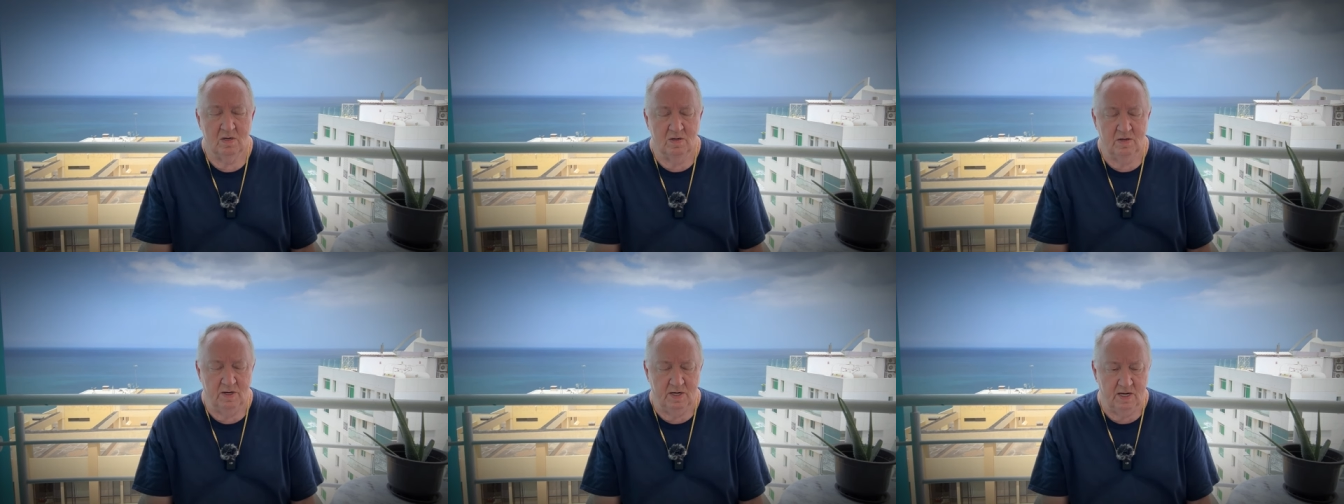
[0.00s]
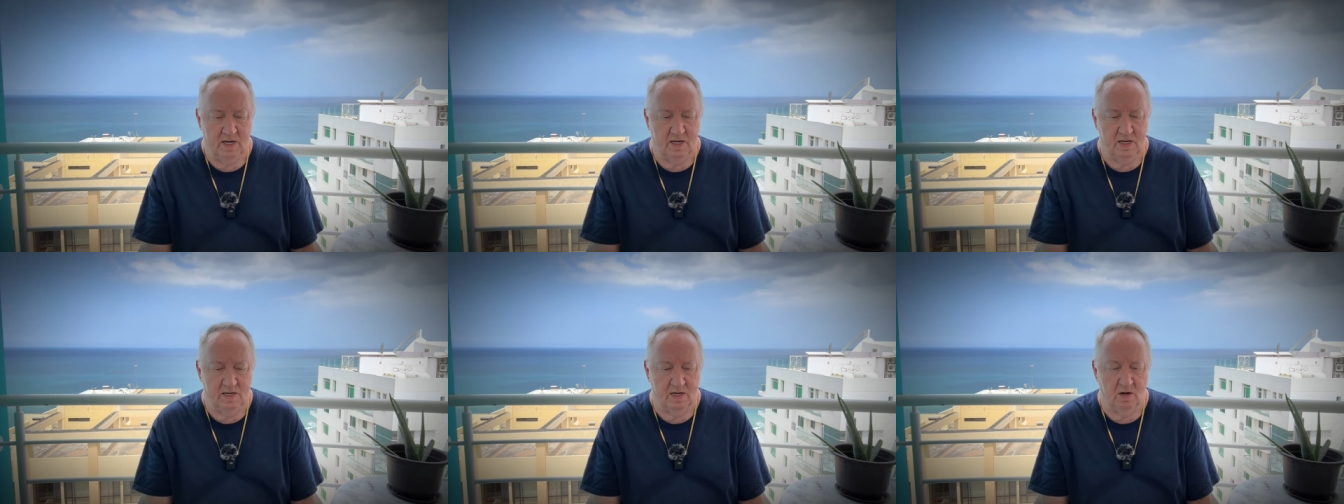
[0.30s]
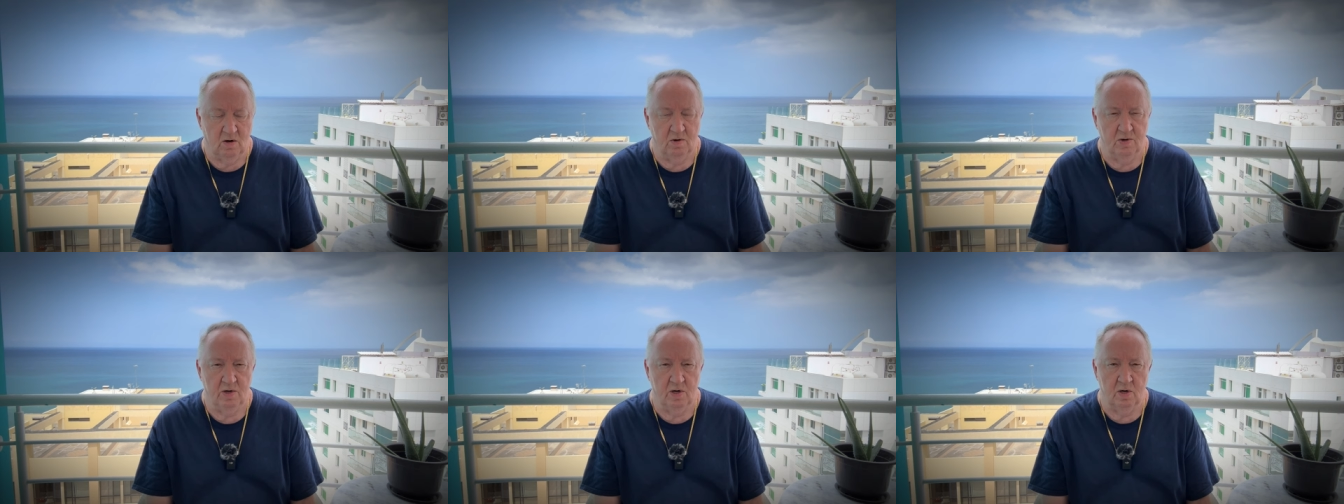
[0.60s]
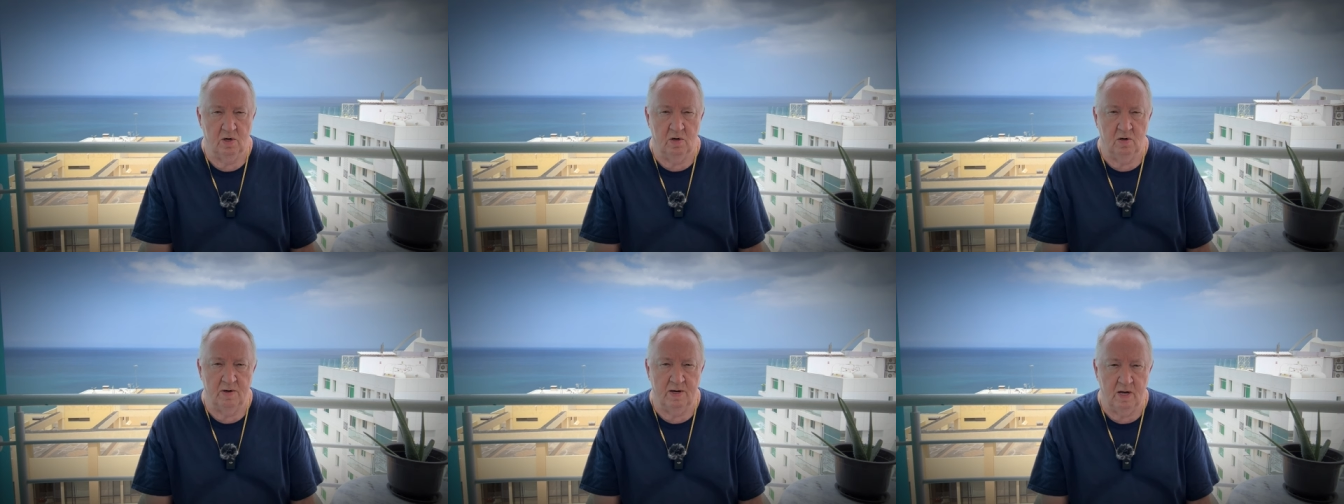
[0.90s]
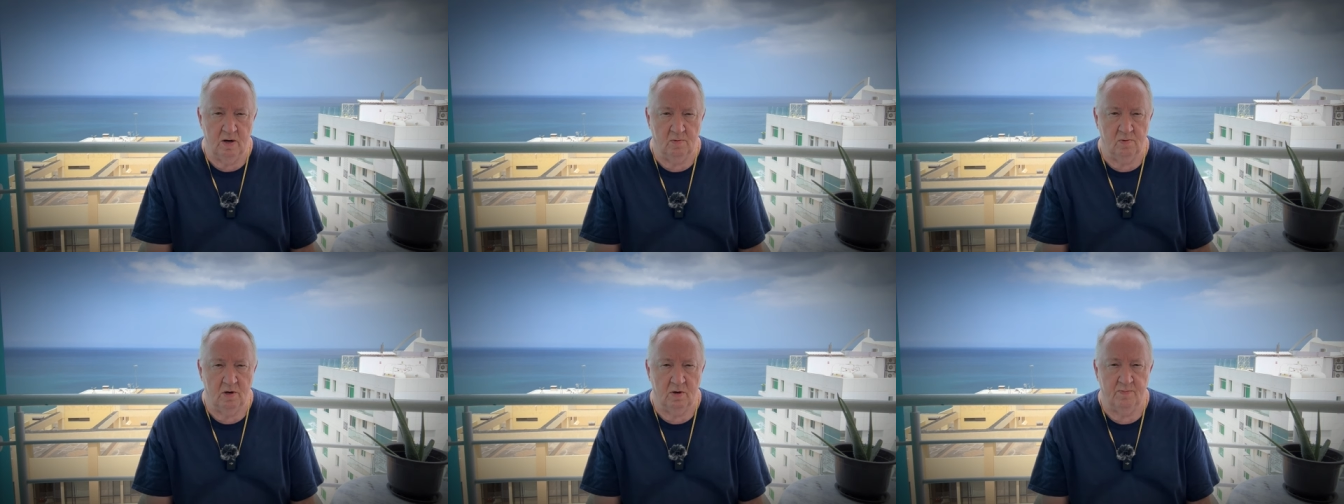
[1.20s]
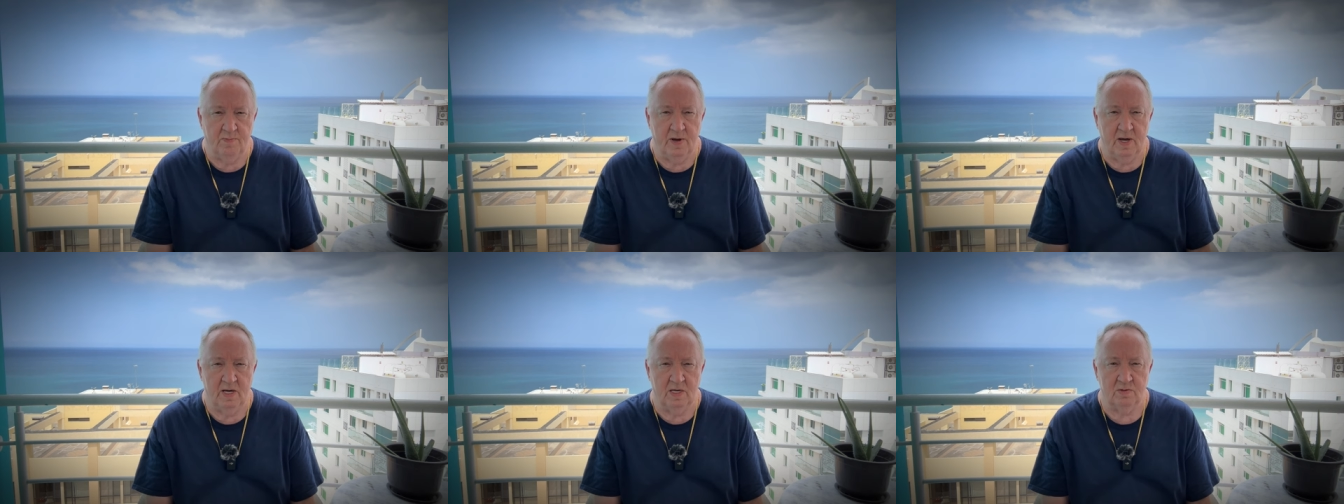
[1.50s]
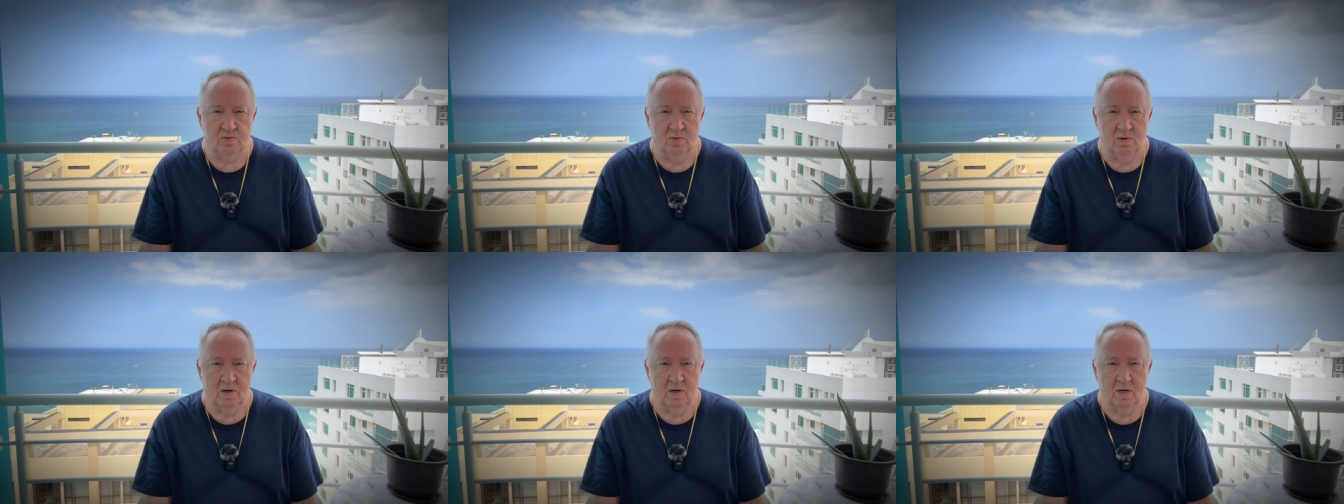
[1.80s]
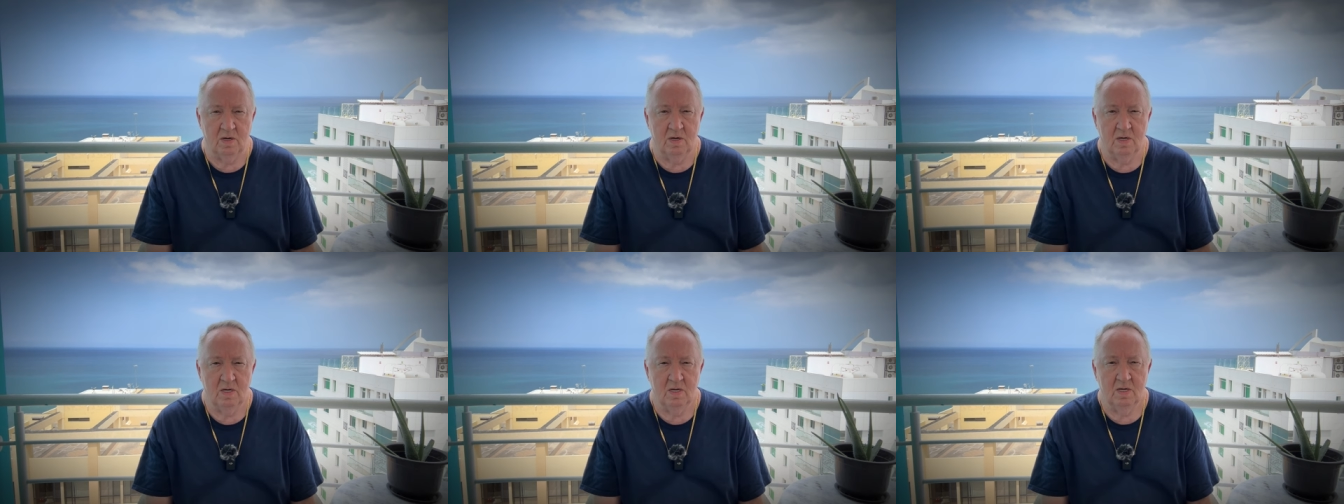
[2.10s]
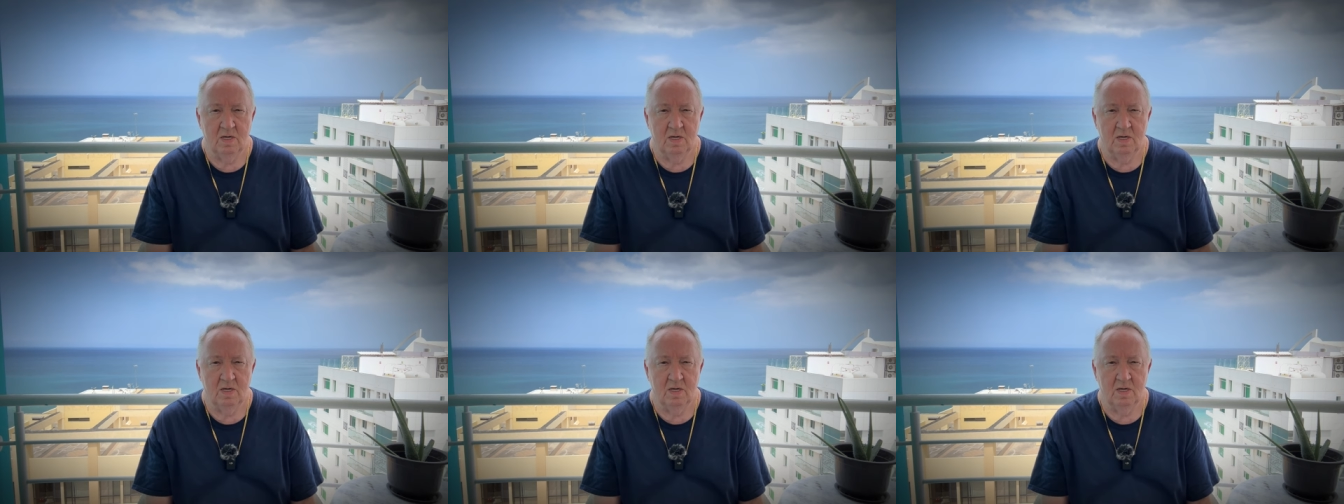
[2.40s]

You need to know your network password,